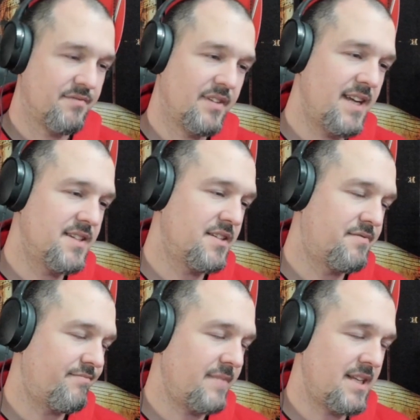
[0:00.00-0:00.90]
He's
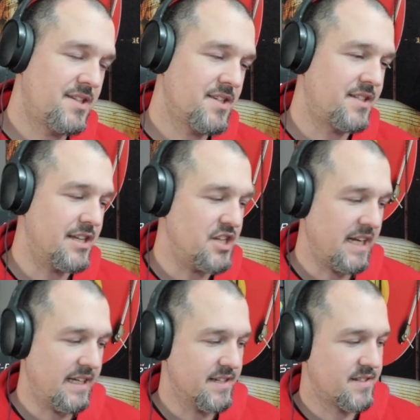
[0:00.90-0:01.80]
just a
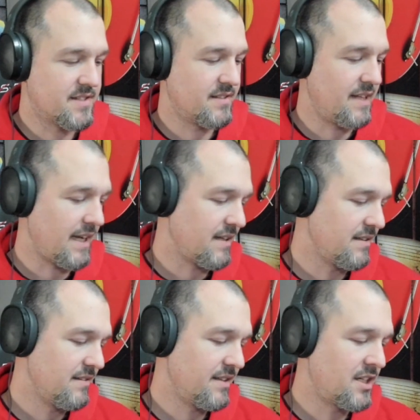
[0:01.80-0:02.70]
genius. Like,
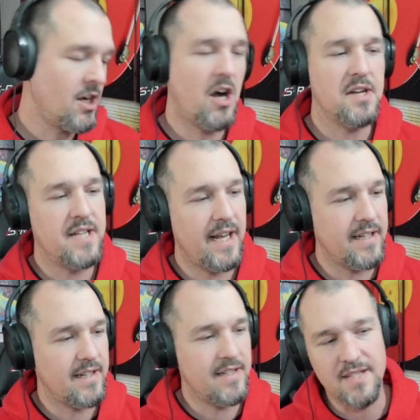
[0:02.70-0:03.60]
the content
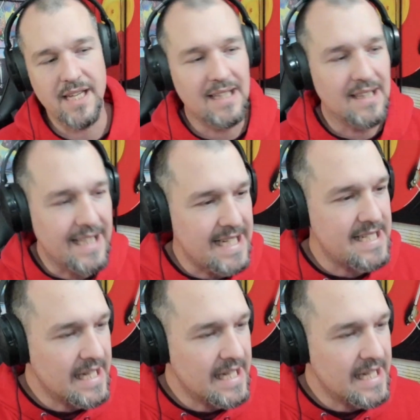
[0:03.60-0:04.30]
is elite.